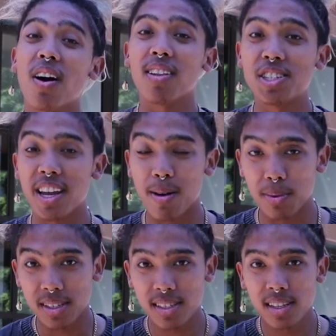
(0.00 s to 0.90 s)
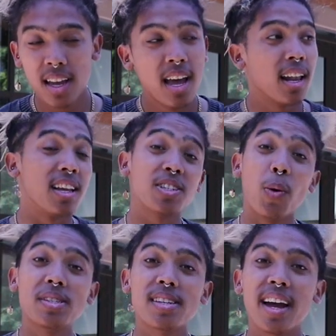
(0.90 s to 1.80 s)
College campus. Let's
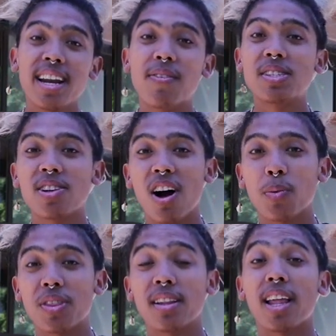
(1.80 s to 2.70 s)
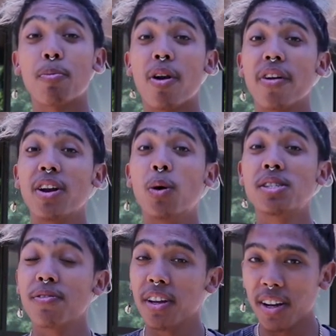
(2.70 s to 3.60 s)
go inside and have a talk with librarian
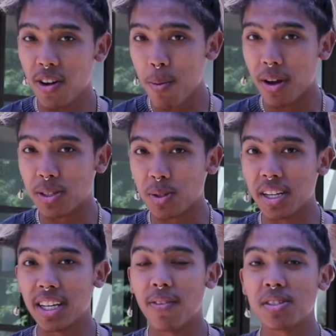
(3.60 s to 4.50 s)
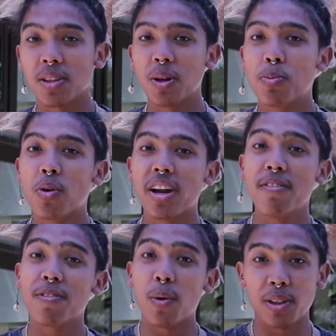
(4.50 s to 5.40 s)
Josefina Gomez, who's going to give us a little more
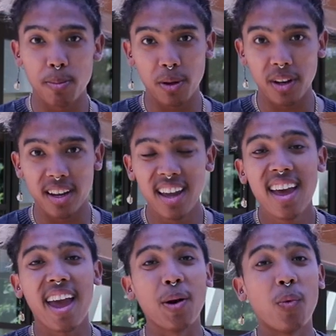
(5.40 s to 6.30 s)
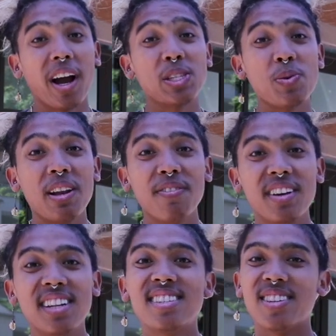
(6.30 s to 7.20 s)
info on the building and why it's
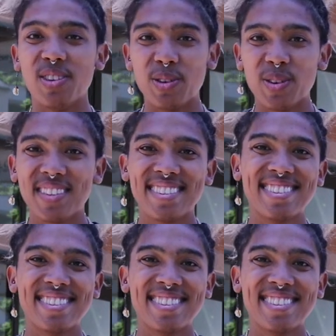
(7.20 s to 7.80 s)
relevant to you.